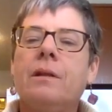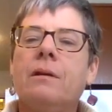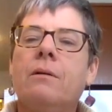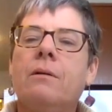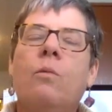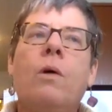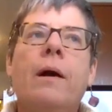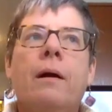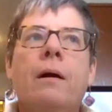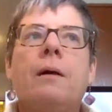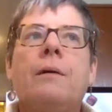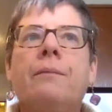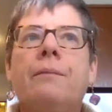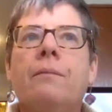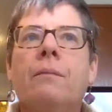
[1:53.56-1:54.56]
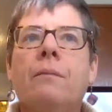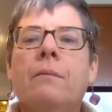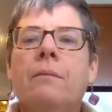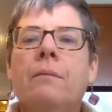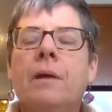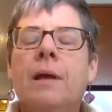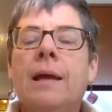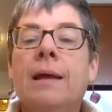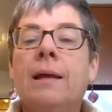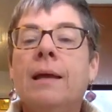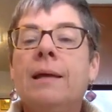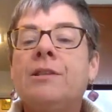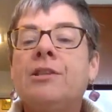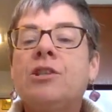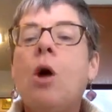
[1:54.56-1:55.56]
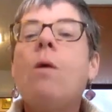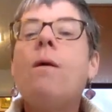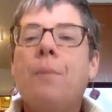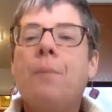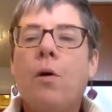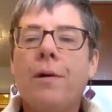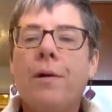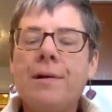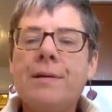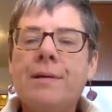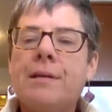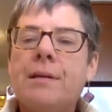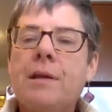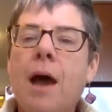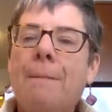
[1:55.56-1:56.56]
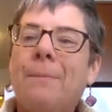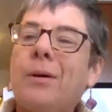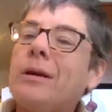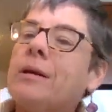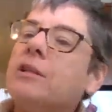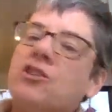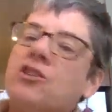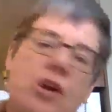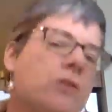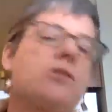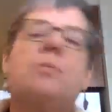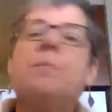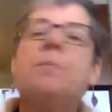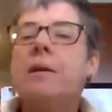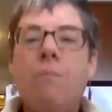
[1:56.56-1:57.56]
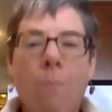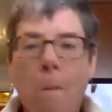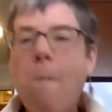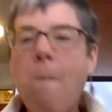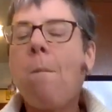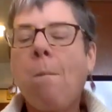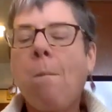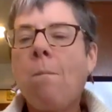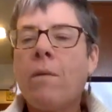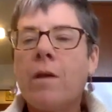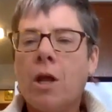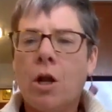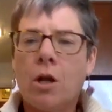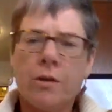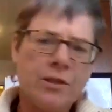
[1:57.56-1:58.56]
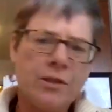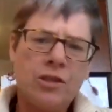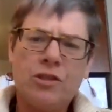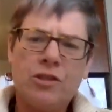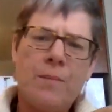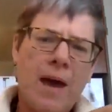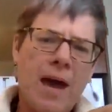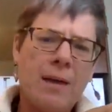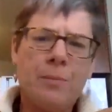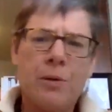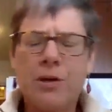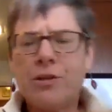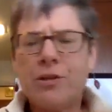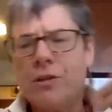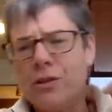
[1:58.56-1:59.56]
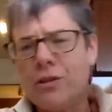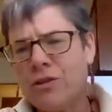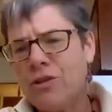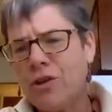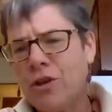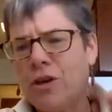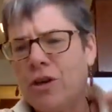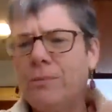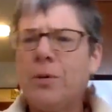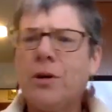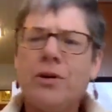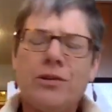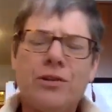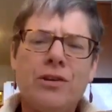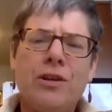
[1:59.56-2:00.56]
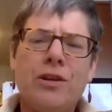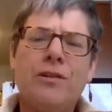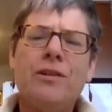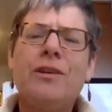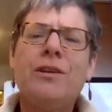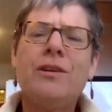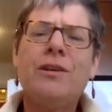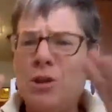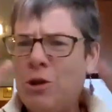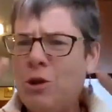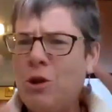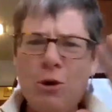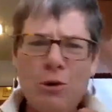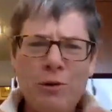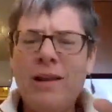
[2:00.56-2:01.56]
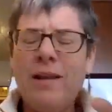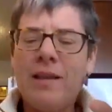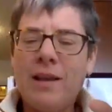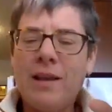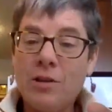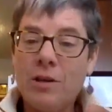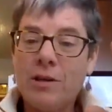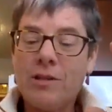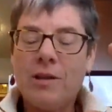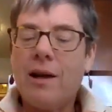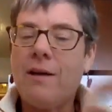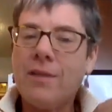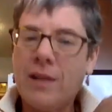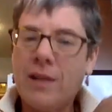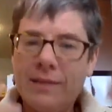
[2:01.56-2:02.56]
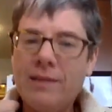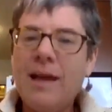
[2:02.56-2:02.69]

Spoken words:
where it's so important to not bring judgment. You know, this is the bad person, this is the good person, you know, that sort of stuff. Like,